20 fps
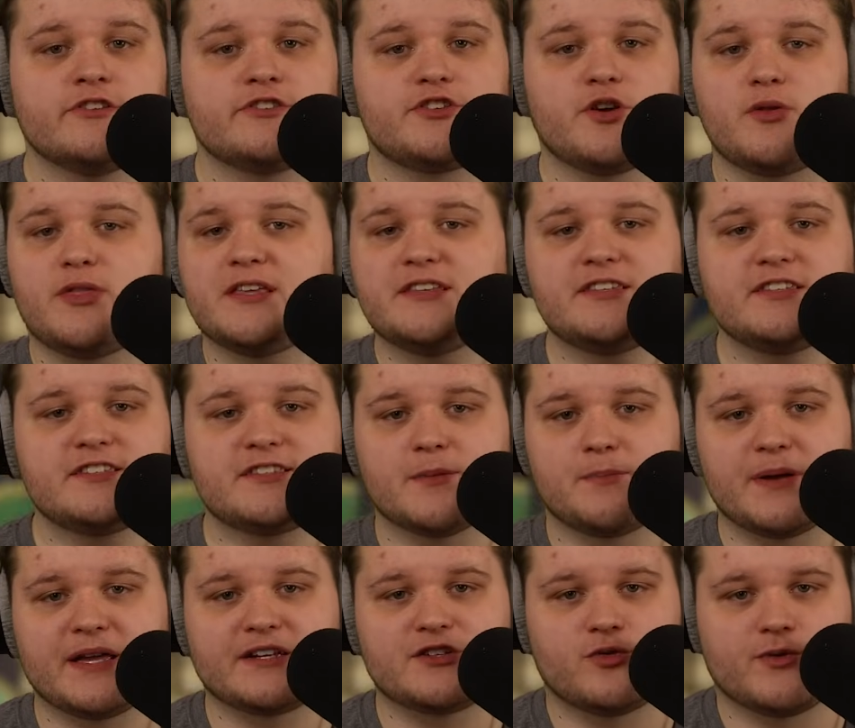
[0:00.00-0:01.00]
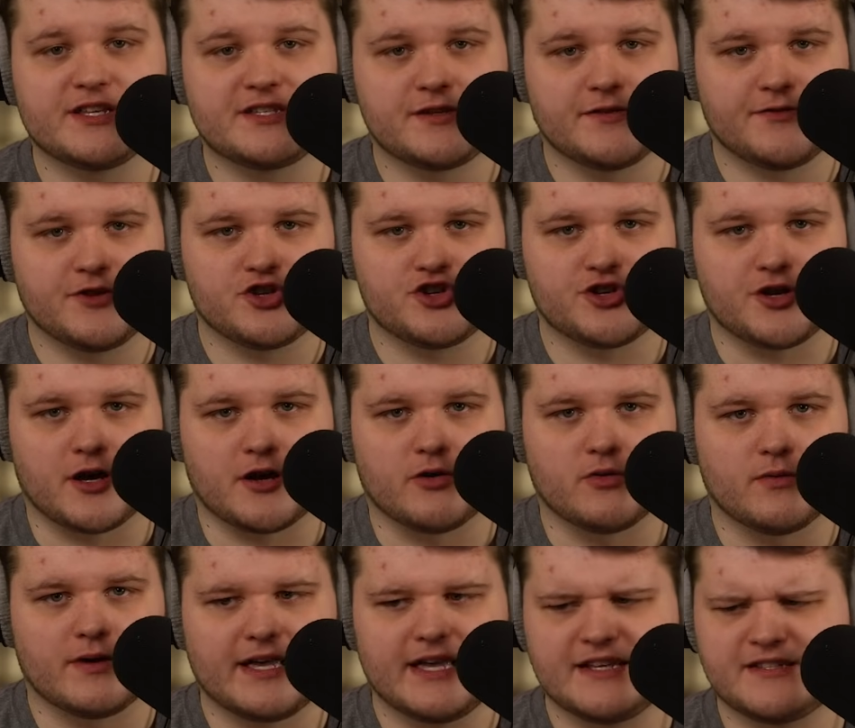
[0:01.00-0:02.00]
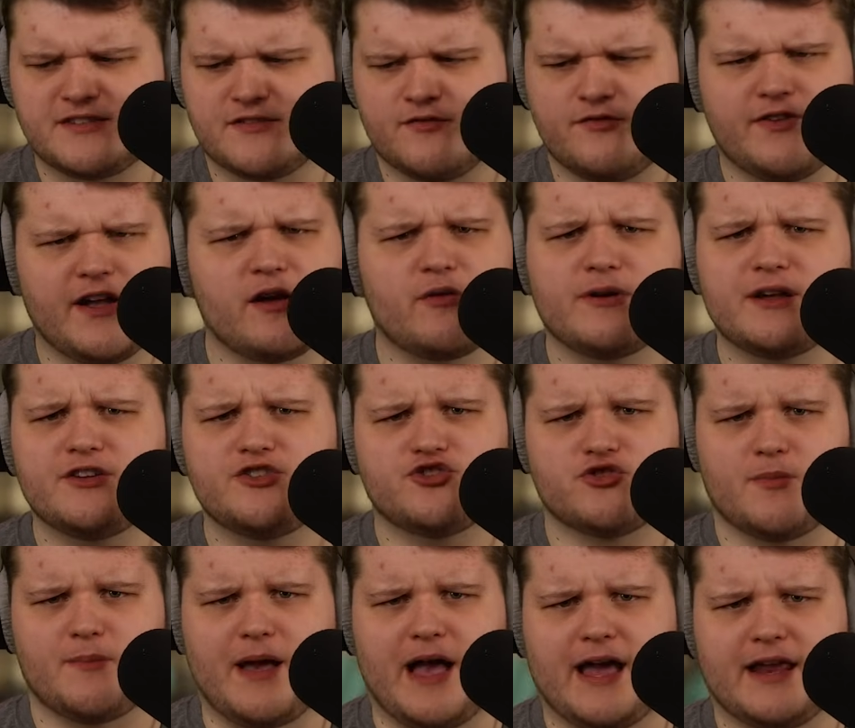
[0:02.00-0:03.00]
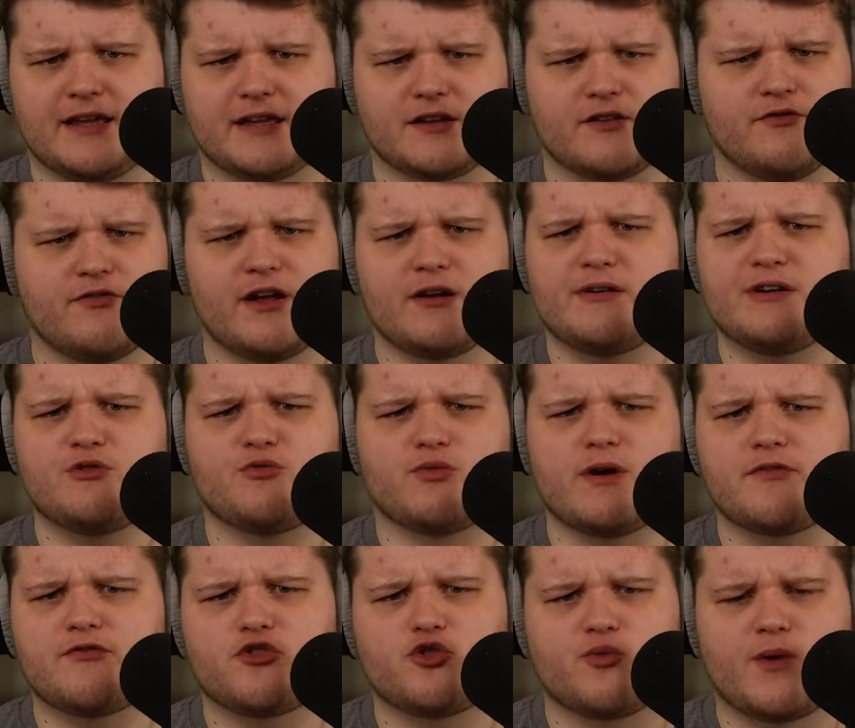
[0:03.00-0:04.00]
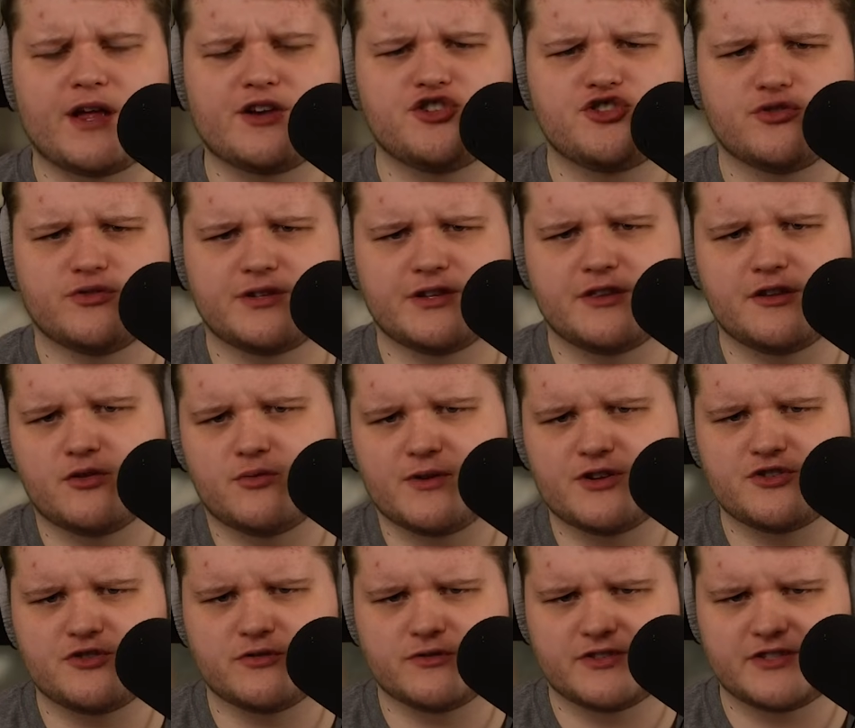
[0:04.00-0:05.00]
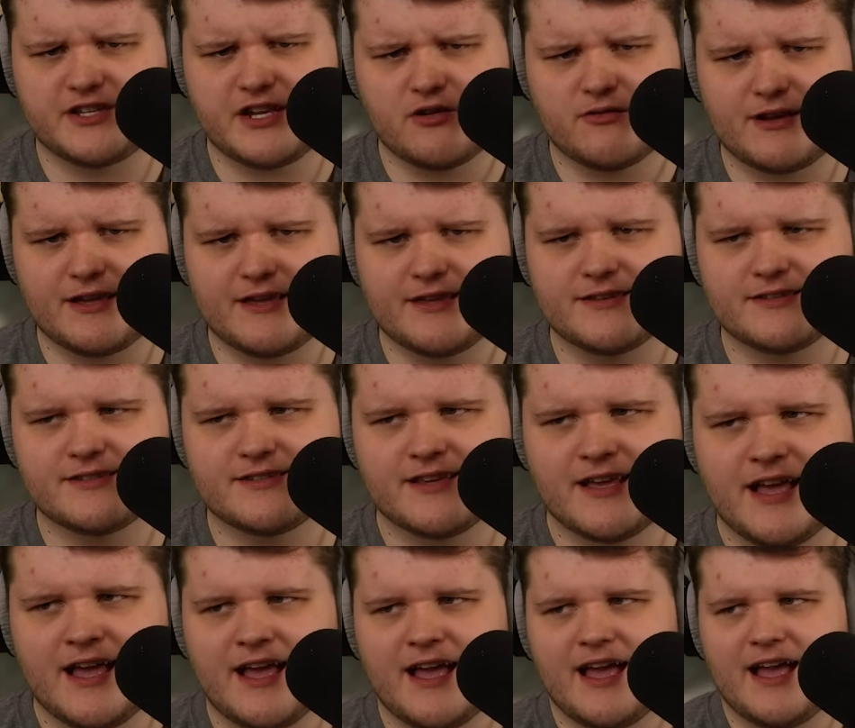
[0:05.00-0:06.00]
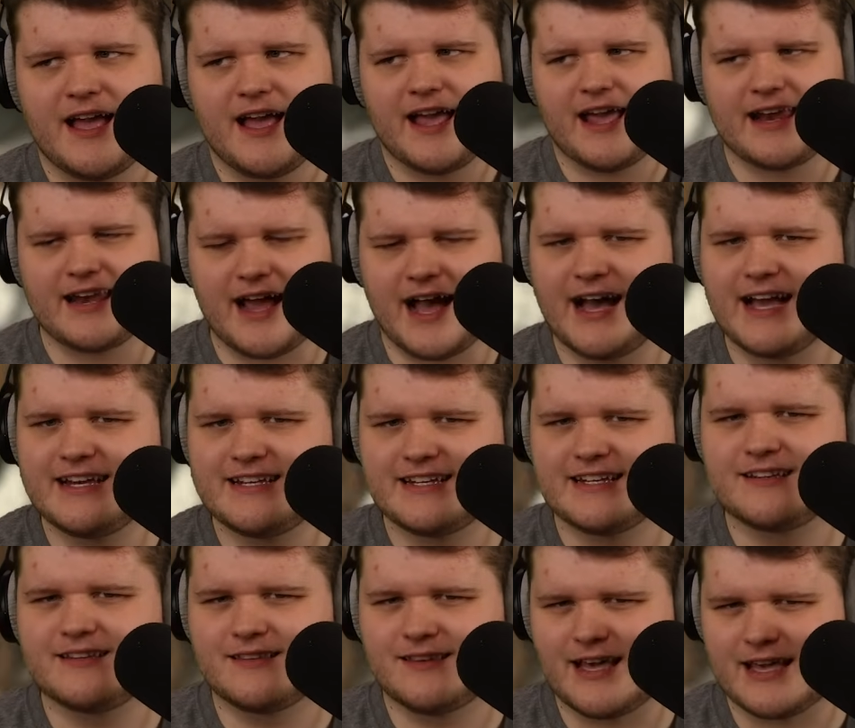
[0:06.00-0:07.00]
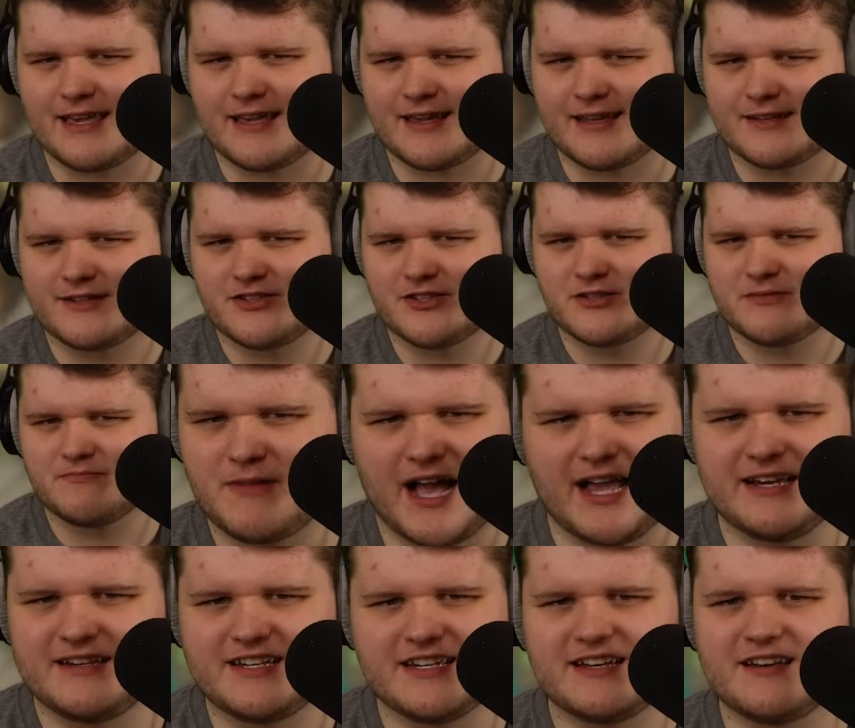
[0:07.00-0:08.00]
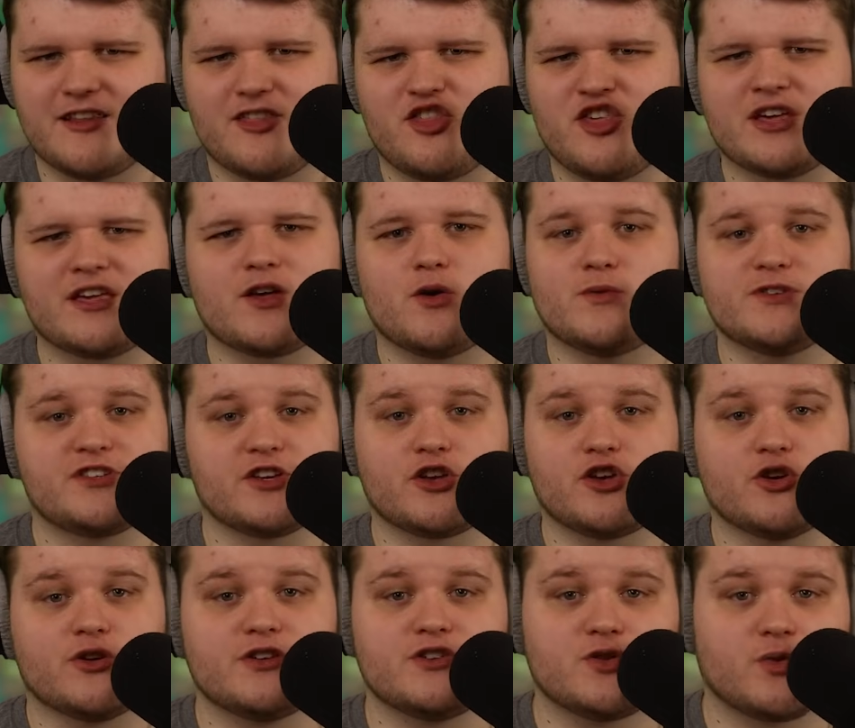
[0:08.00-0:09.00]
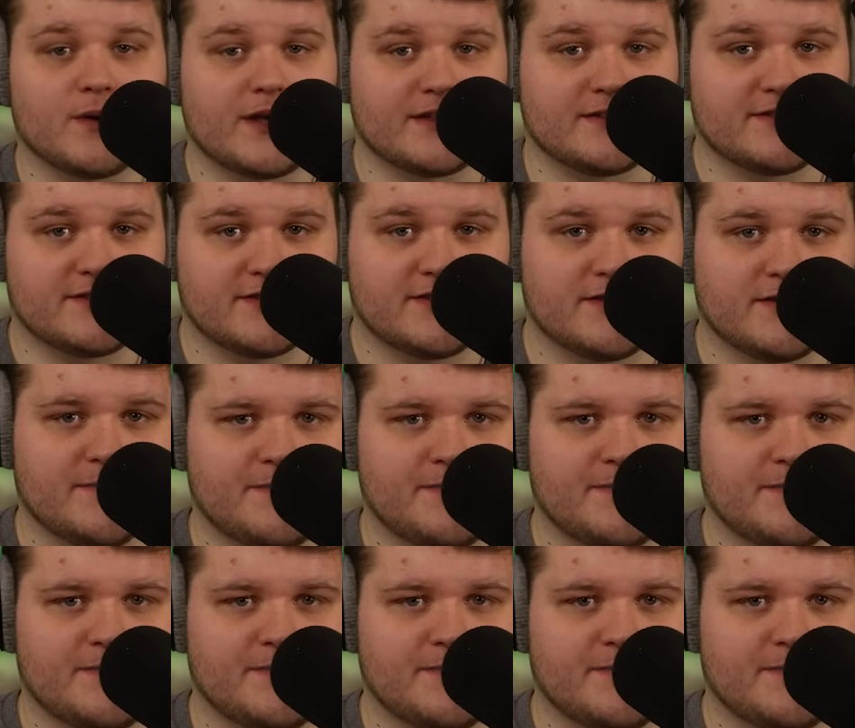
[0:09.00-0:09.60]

So, this is the big twist of the show. It's very dramatic, very referential to the original series, and I didn't like it. I didn't think it was a good twist.